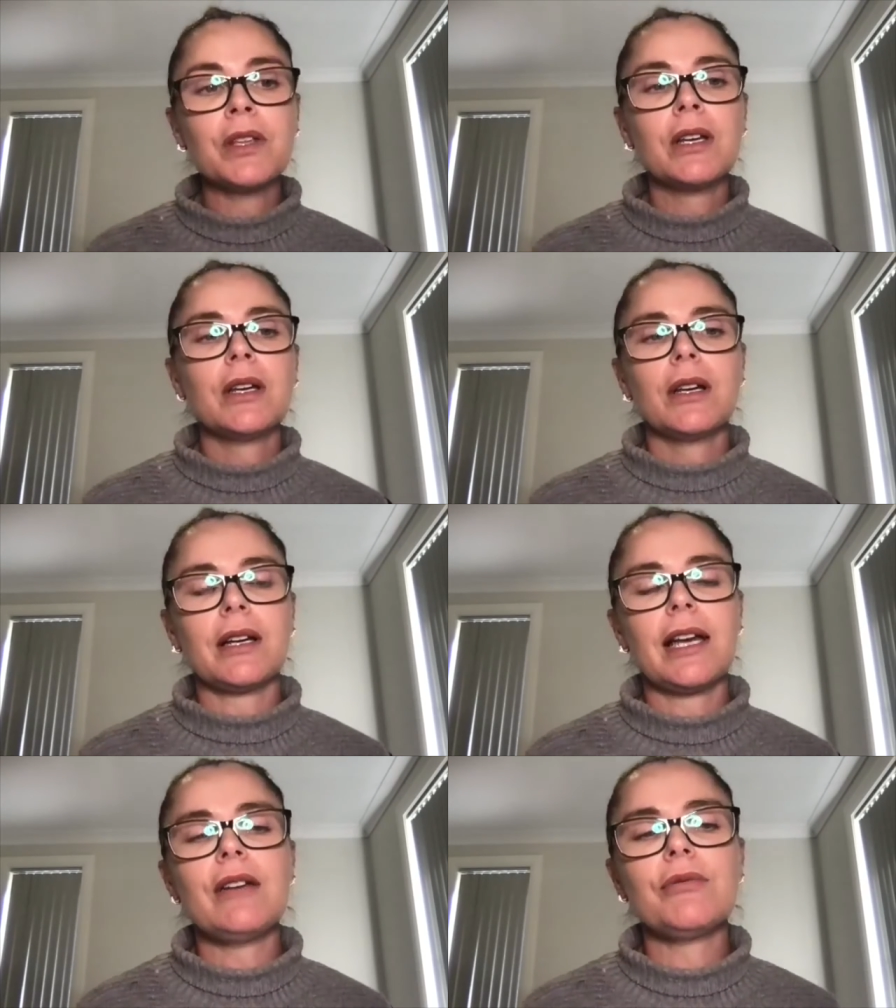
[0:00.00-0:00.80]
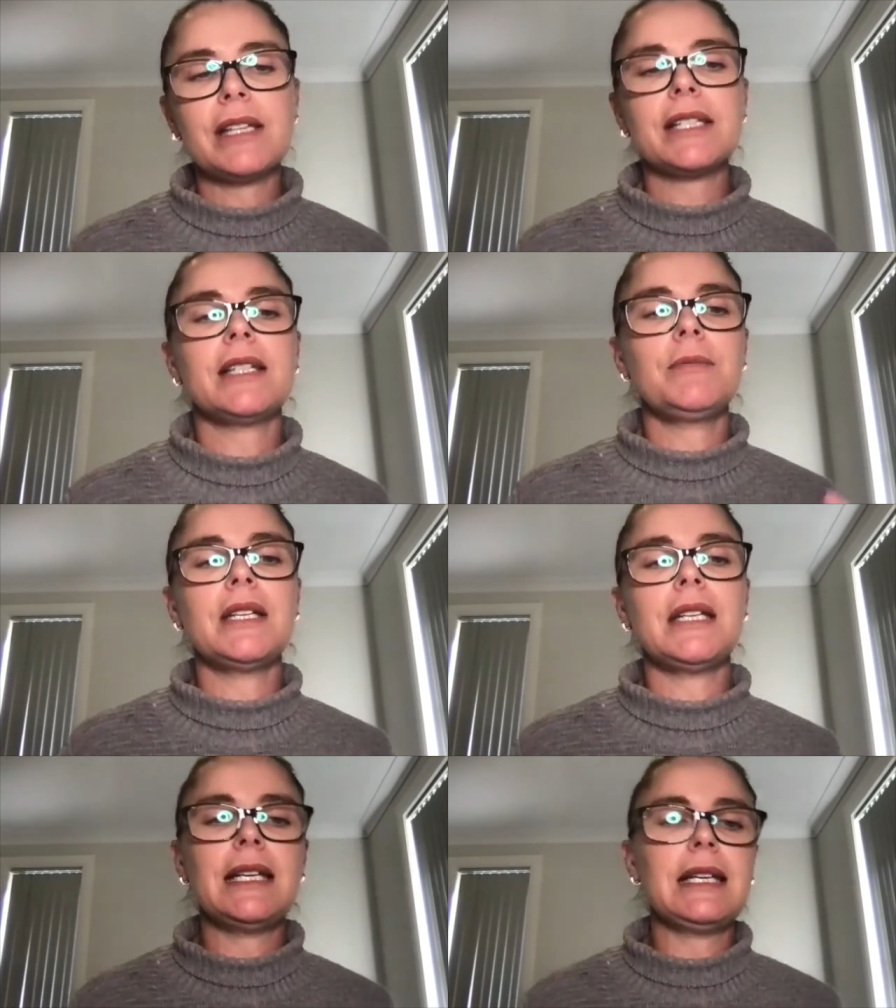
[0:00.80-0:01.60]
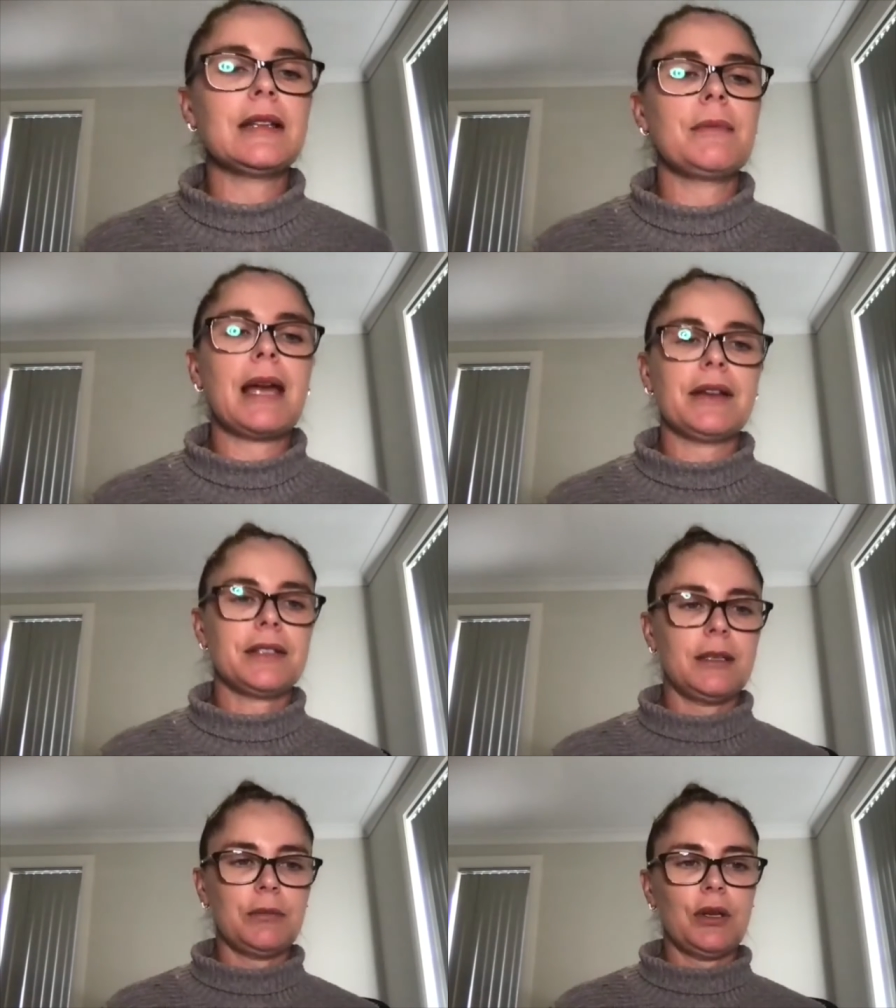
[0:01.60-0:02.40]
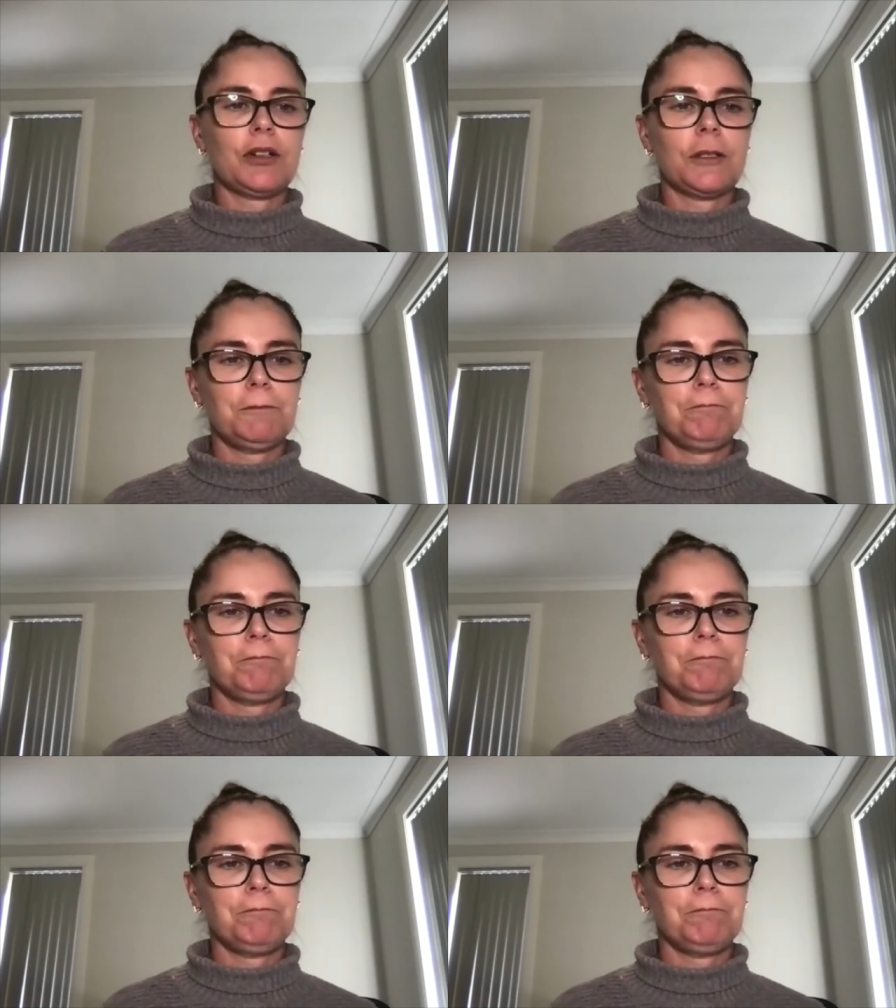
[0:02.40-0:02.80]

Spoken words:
Okay, rest him near the mounting block.